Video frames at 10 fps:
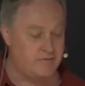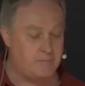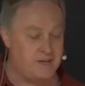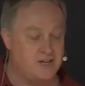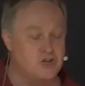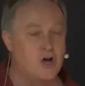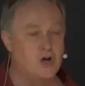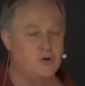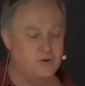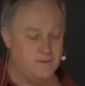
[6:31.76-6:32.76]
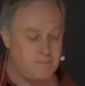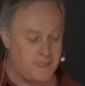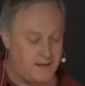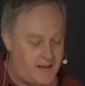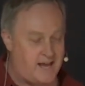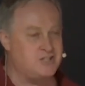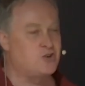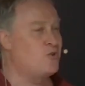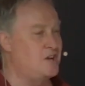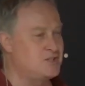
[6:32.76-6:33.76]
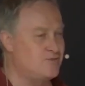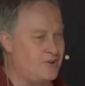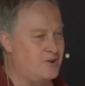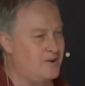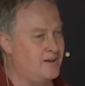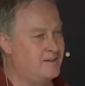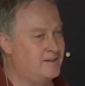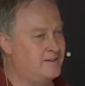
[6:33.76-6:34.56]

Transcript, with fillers: for being known as a Christ follower?